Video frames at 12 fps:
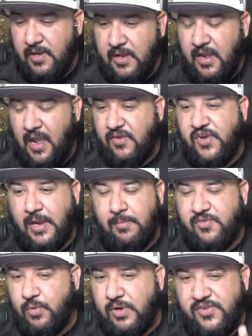and
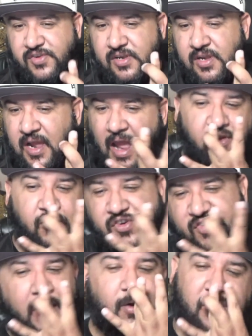Jameis Winston, and they're
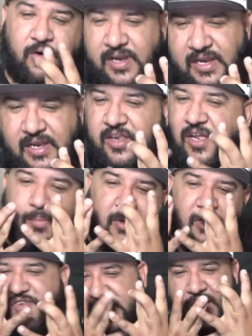just out here eating
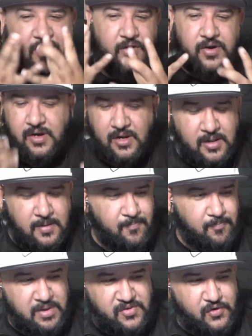W's together,
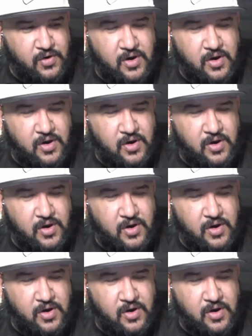Mr.